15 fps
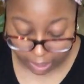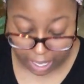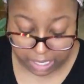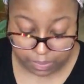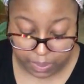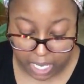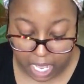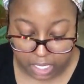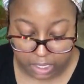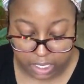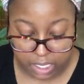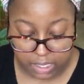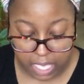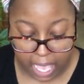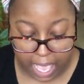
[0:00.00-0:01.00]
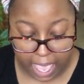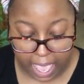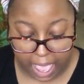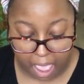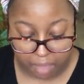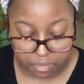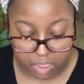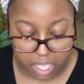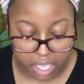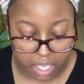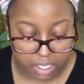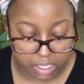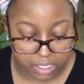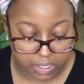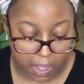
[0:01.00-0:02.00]
last but not least, I have the
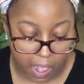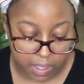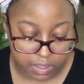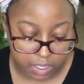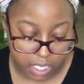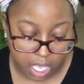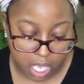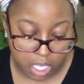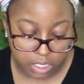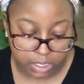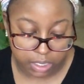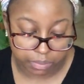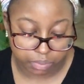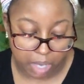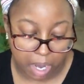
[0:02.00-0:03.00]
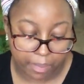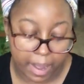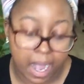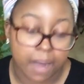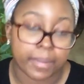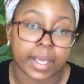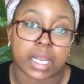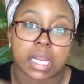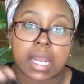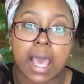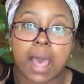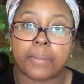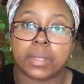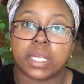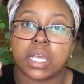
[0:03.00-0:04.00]
Anastasia Dip Brow Pomade in
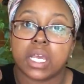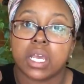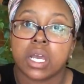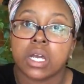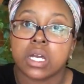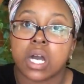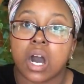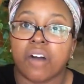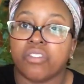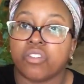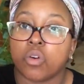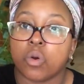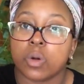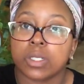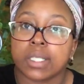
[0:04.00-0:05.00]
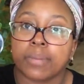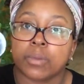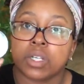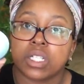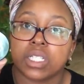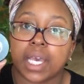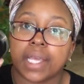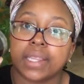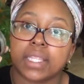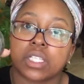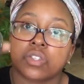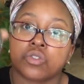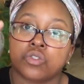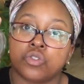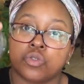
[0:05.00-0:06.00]
Ebony. Of course, I'm going to take
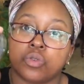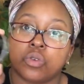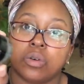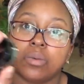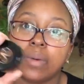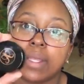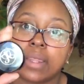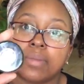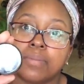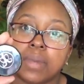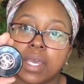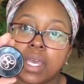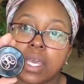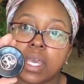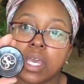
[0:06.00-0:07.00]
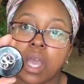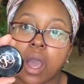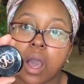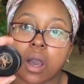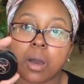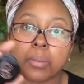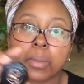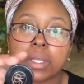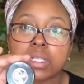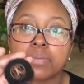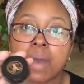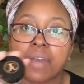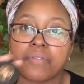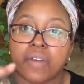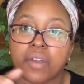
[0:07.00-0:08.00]
this jewel with me. Um, it's
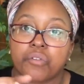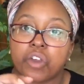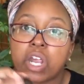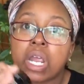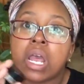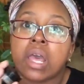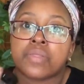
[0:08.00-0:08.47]
my favorite.